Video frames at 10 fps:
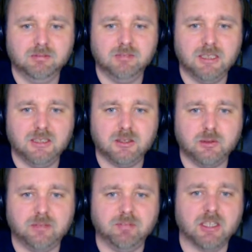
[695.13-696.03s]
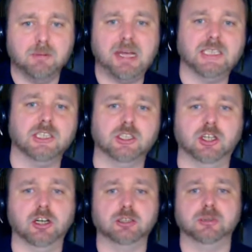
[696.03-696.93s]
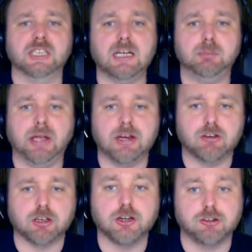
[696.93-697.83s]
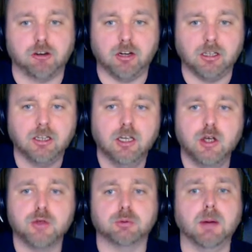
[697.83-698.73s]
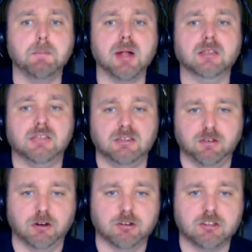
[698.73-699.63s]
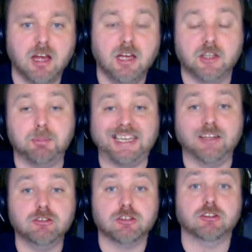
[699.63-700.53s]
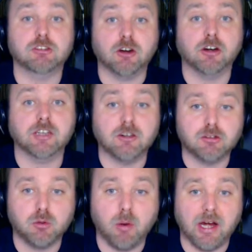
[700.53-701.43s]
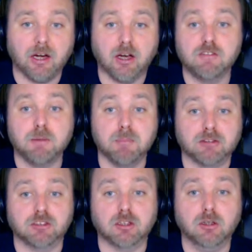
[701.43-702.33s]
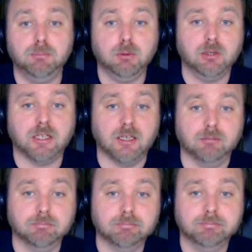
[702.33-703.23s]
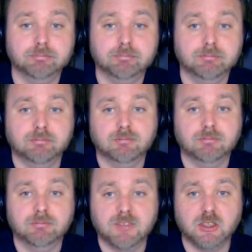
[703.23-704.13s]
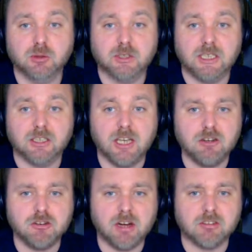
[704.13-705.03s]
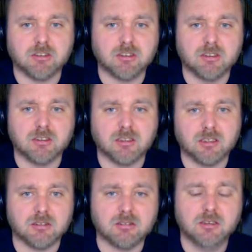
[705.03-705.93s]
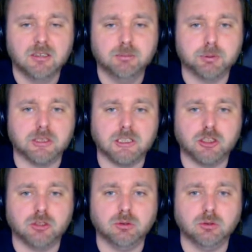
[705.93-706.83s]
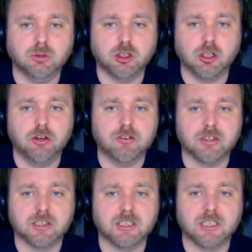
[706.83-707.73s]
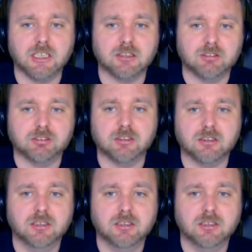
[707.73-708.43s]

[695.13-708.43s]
Yeah, it's great. The Amazing Eternals will take players on a journey through a multiverse that begins in the starting square of a mystical board game. So there. Interesting to kind of put these two genres together of the